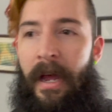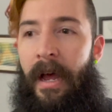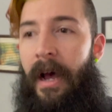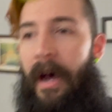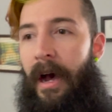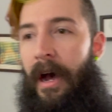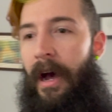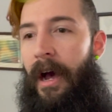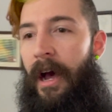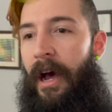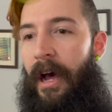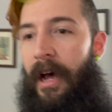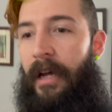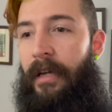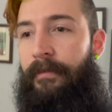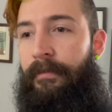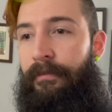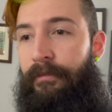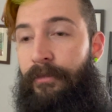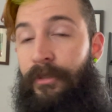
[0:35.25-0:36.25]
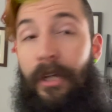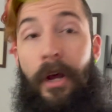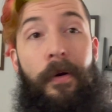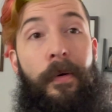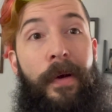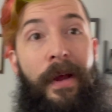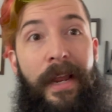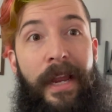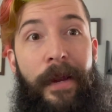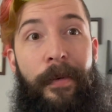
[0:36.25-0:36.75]
Uh, so
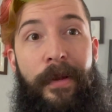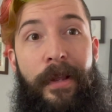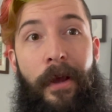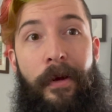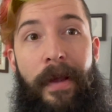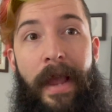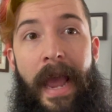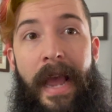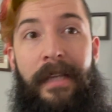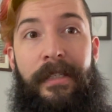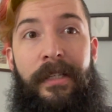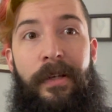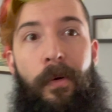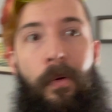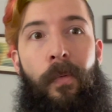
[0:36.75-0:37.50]
here we go, guys.